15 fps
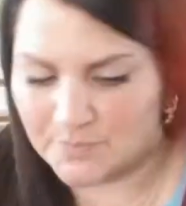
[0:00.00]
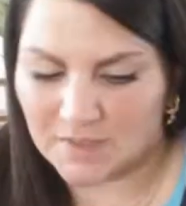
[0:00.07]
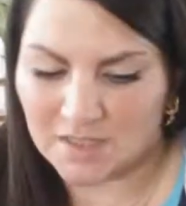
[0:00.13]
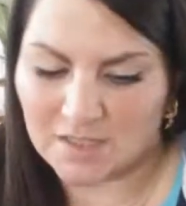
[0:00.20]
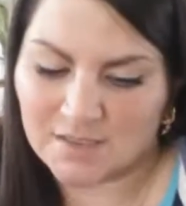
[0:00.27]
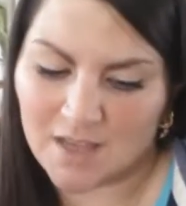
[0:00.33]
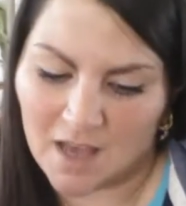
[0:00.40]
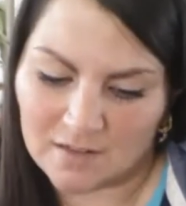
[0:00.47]

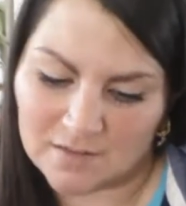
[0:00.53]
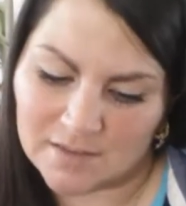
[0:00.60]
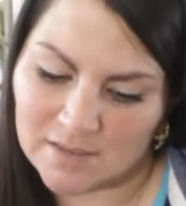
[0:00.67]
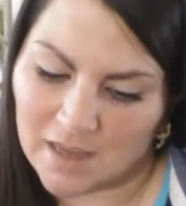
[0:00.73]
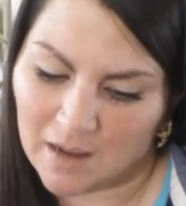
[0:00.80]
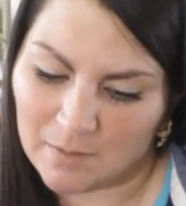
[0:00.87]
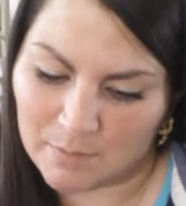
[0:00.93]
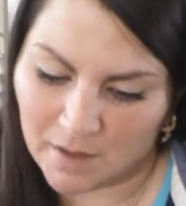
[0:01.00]
because
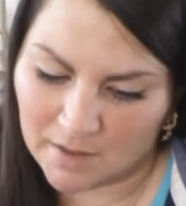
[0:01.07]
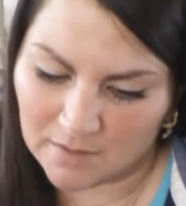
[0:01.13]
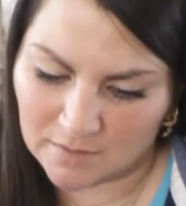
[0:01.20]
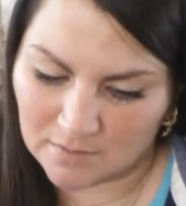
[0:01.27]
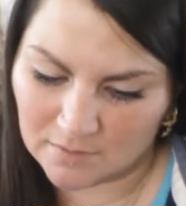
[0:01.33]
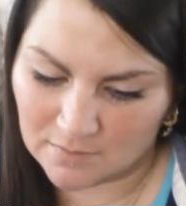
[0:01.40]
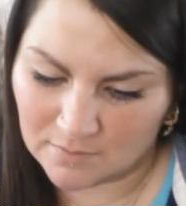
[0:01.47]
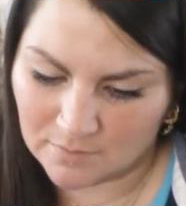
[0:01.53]
honestly, I might
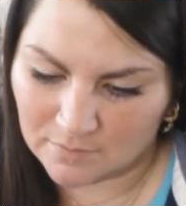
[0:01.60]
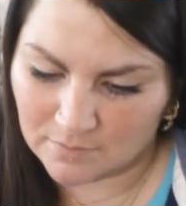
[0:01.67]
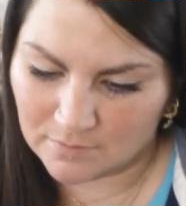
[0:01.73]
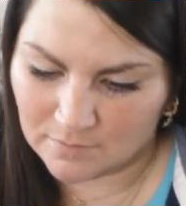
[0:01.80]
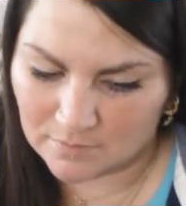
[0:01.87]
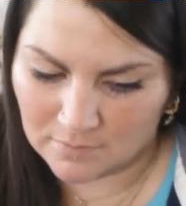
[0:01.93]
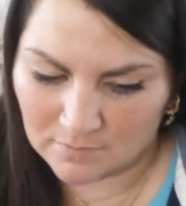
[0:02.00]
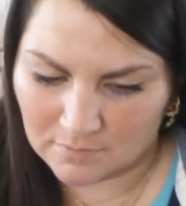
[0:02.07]

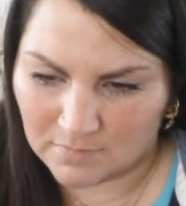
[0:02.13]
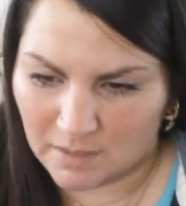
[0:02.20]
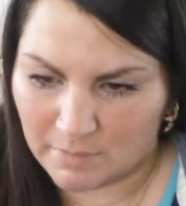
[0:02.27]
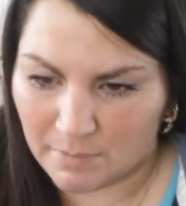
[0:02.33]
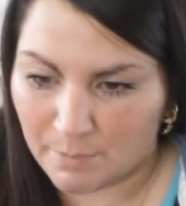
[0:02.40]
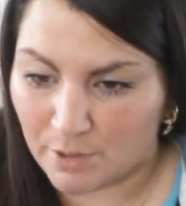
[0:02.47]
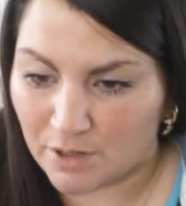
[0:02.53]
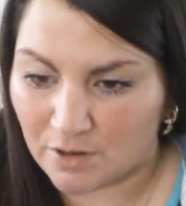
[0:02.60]
maybe
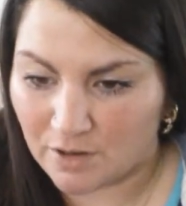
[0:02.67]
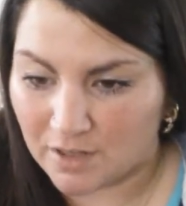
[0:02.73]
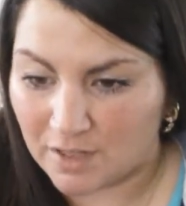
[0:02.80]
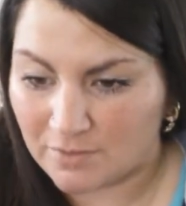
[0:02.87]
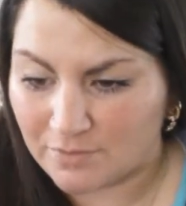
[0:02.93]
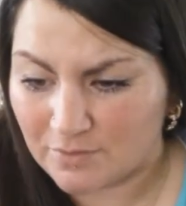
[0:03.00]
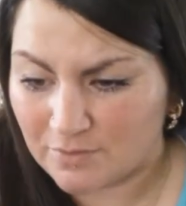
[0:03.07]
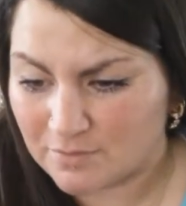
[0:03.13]
put her
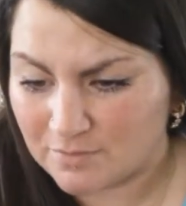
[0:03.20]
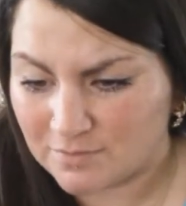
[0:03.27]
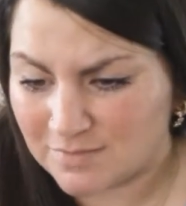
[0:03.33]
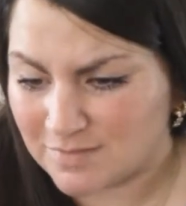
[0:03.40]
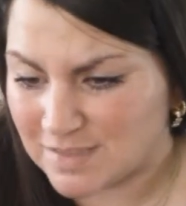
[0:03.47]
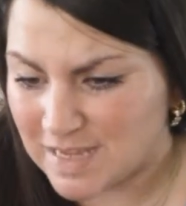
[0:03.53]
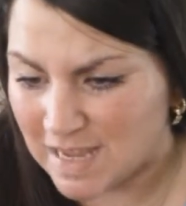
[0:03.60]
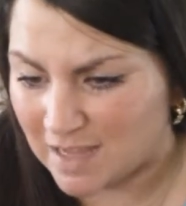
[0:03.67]

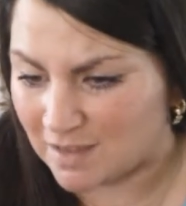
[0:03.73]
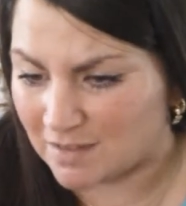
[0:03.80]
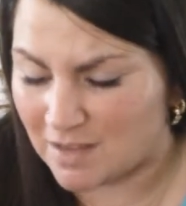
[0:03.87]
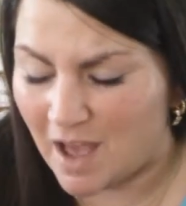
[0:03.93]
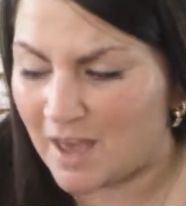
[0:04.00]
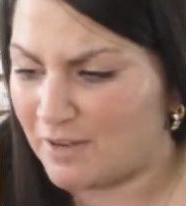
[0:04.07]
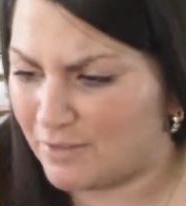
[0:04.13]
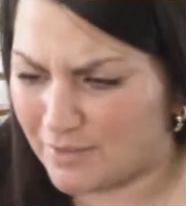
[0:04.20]
gift tag,
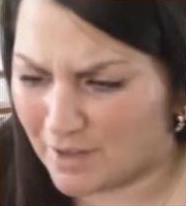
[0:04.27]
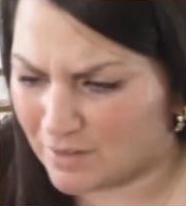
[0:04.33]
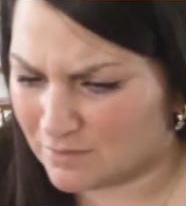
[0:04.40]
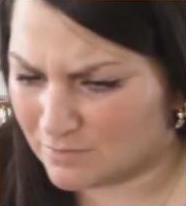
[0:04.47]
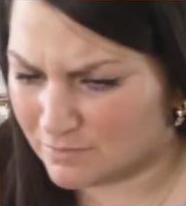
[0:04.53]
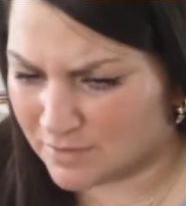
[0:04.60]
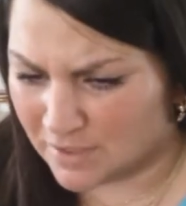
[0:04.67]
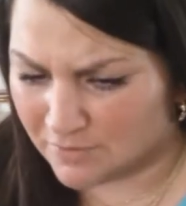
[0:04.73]
I don't know,
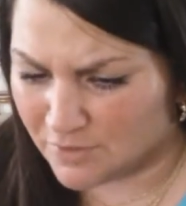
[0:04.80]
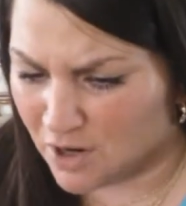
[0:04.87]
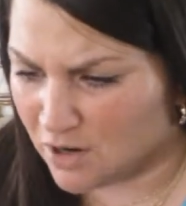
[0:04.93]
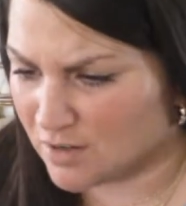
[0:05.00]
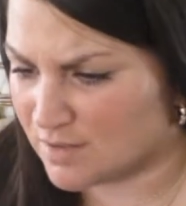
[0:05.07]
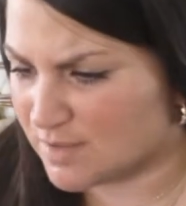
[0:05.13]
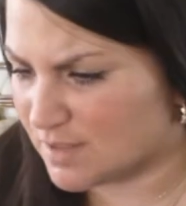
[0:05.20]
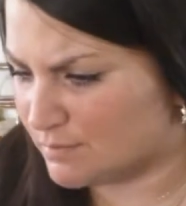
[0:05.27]
gift
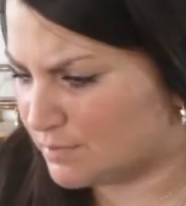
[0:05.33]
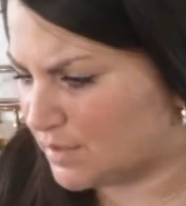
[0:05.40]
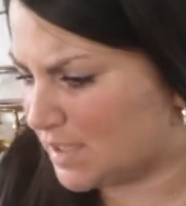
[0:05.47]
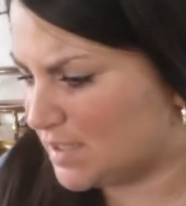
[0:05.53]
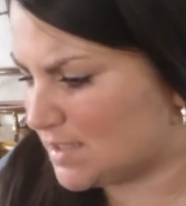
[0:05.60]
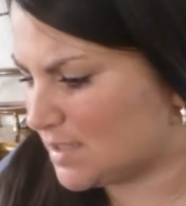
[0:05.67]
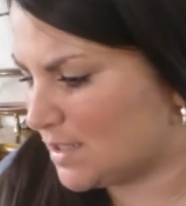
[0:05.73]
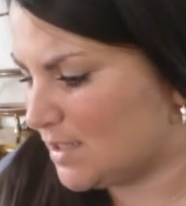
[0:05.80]
card
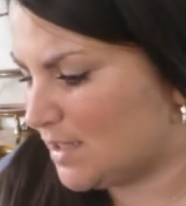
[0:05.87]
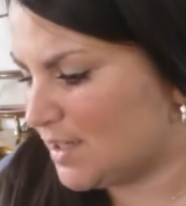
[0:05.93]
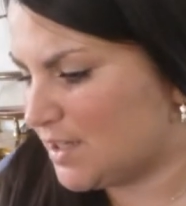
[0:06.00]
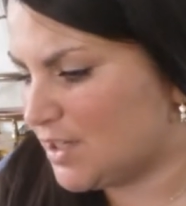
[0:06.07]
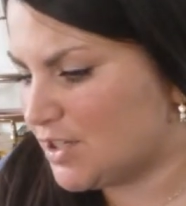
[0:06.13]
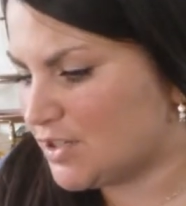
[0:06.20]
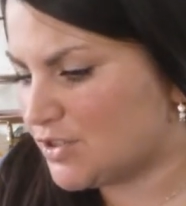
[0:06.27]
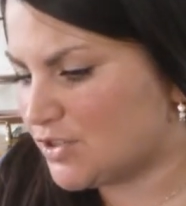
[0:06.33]
someplace.
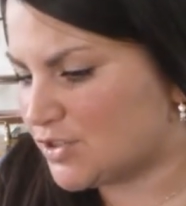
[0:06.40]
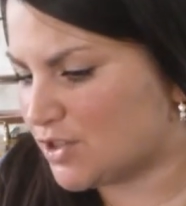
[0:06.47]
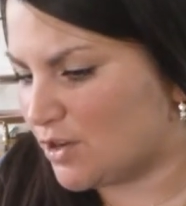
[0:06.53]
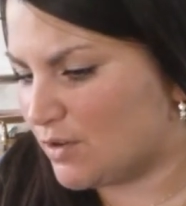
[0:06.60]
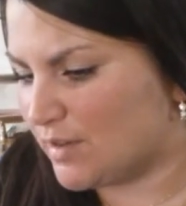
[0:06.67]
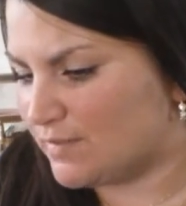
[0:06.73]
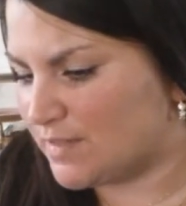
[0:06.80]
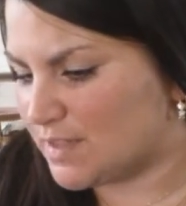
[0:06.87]

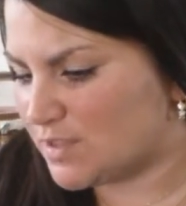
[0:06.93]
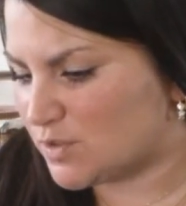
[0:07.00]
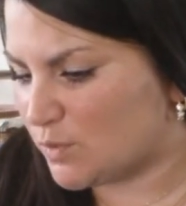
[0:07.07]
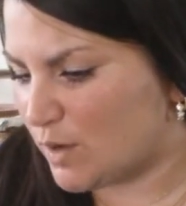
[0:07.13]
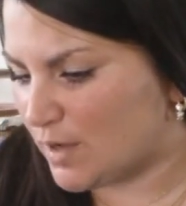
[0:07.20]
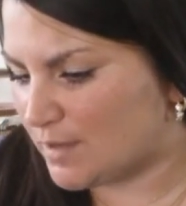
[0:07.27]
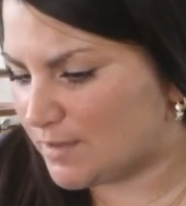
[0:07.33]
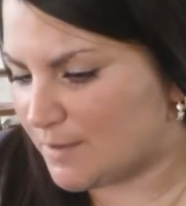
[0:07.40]
So in this
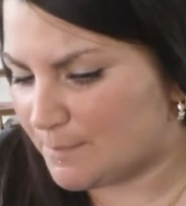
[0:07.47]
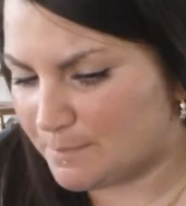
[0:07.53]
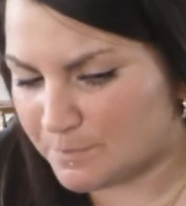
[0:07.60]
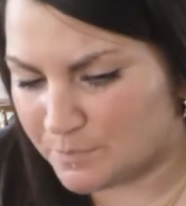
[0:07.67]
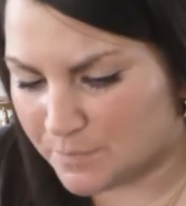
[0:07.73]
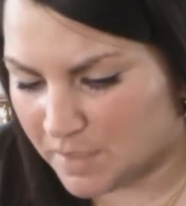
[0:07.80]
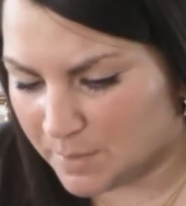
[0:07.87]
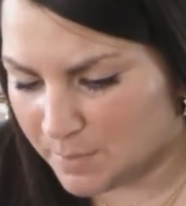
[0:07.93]
one,
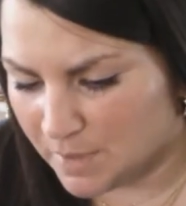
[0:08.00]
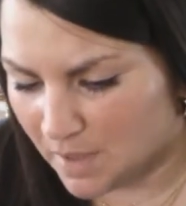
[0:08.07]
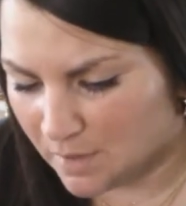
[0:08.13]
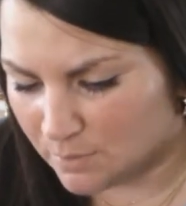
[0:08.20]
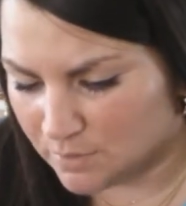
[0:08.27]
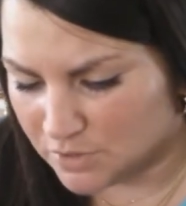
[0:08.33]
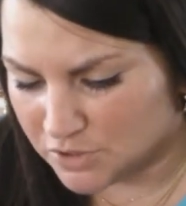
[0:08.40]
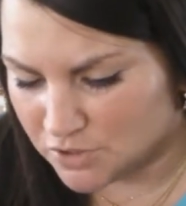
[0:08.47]
maybe I
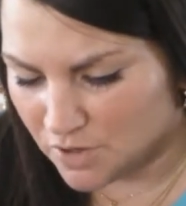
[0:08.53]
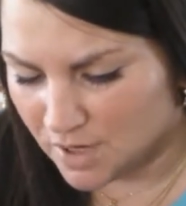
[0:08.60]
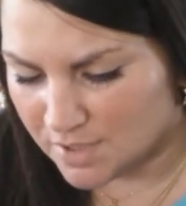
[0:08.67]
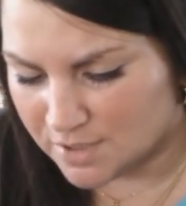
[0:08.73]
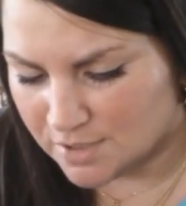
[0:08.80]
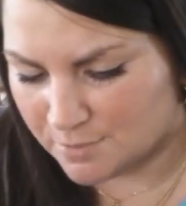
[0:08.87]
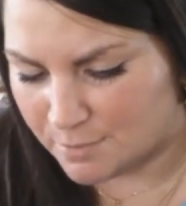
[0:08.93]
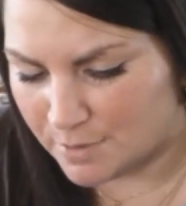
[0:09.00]
will try
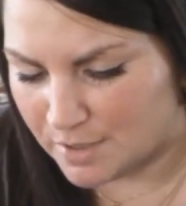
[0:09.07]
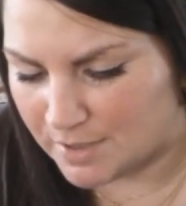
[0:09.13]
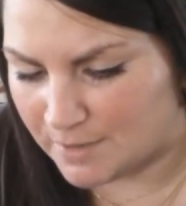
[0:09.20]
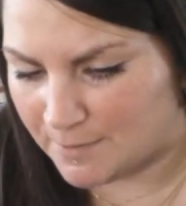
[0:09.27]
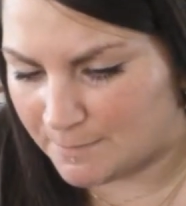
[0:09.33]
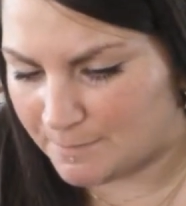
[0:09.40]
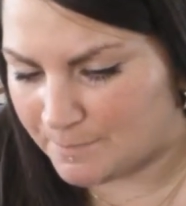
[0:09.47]
to put